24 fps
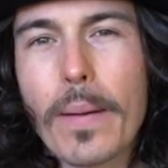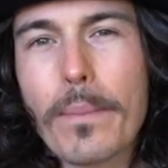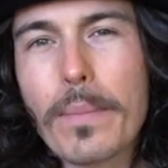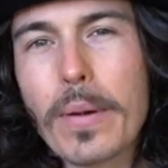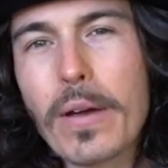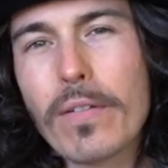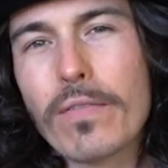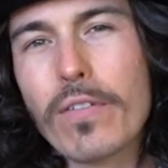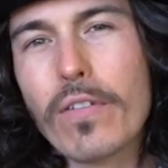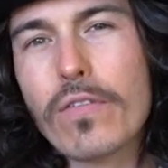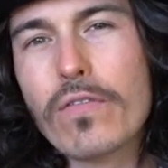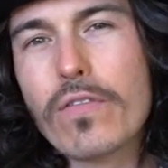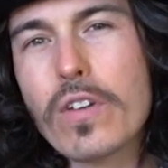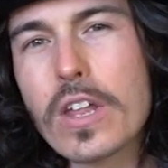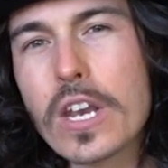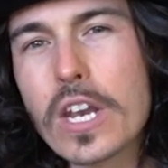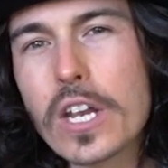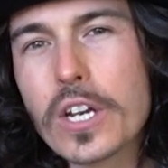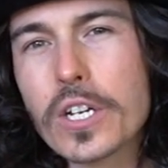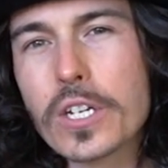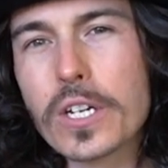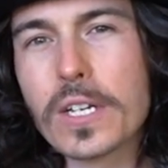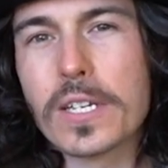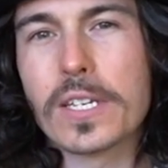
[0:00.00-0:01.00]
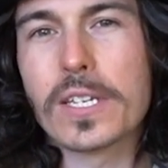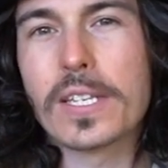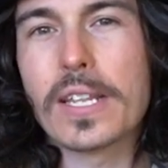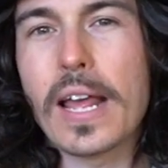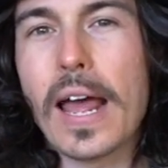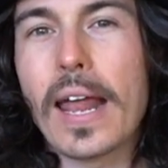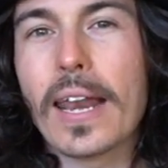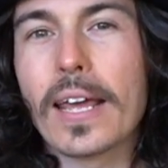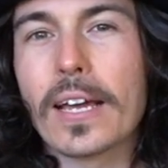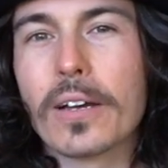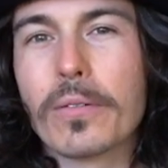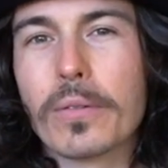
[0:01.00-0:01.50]
bit of a vintage
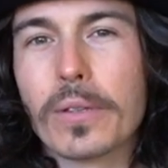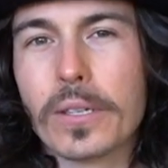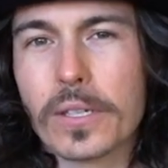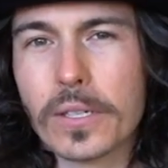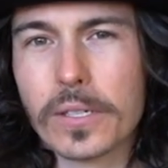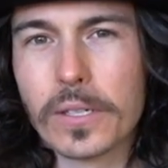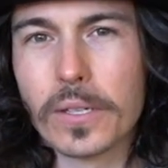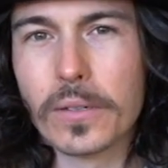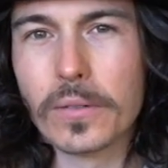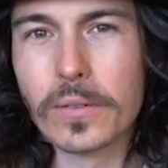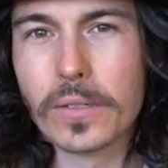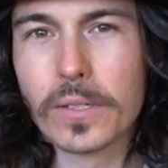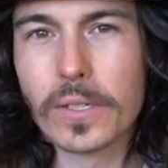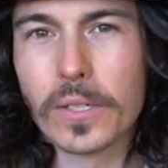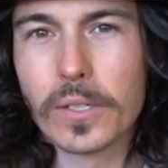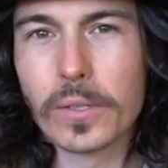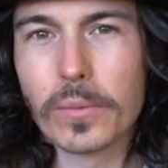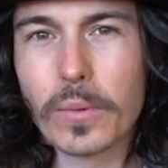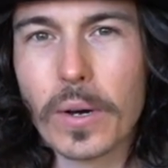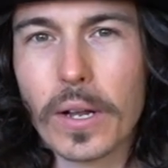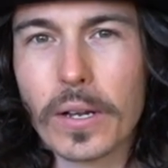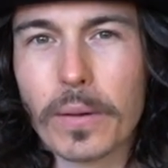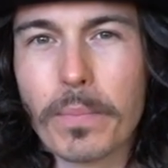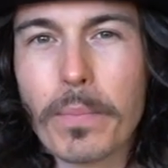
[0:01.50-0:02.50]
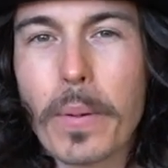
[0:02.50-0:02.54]
aesthetic with the suits as well.